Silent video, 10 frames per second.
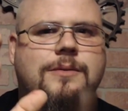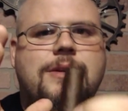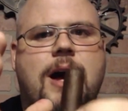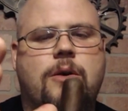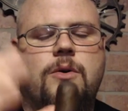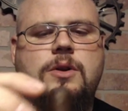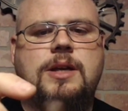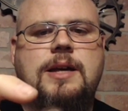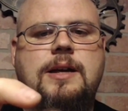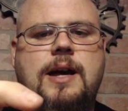Not
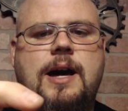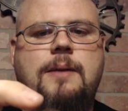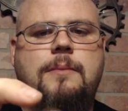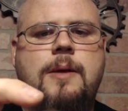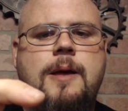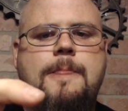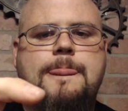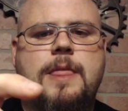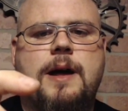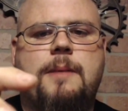really.
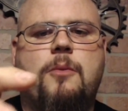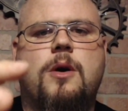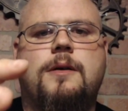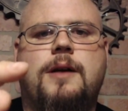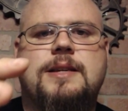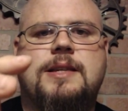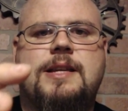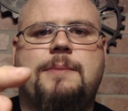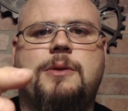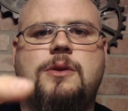More or less the
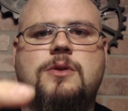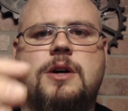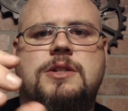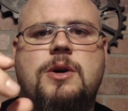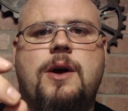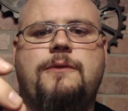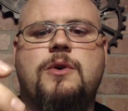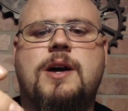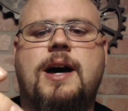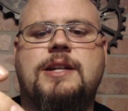depth of the draw. So if you
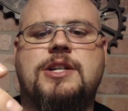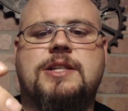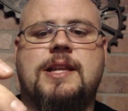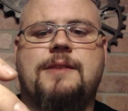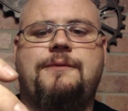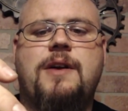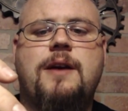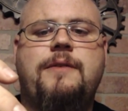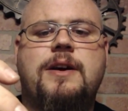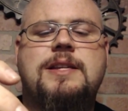cut just the very,
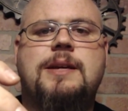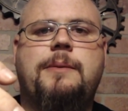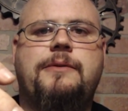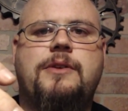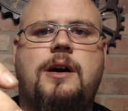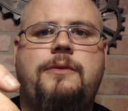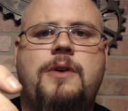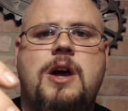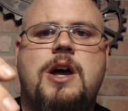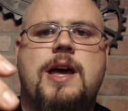very tip of it off,
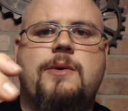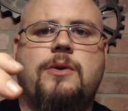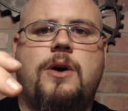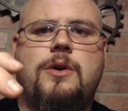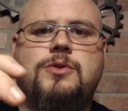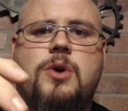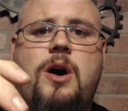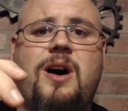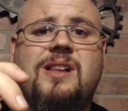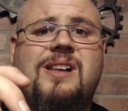it will
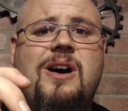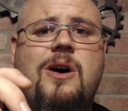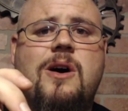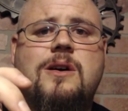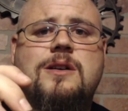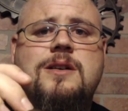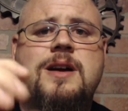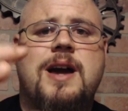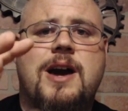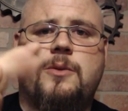draw a lot harder
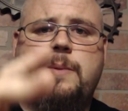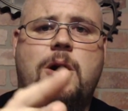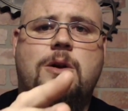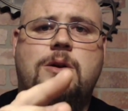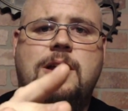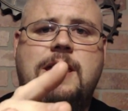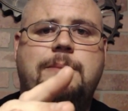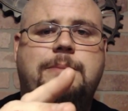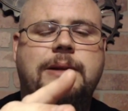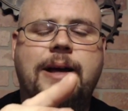and it'll be harder to
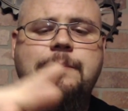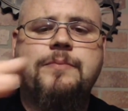keep lit.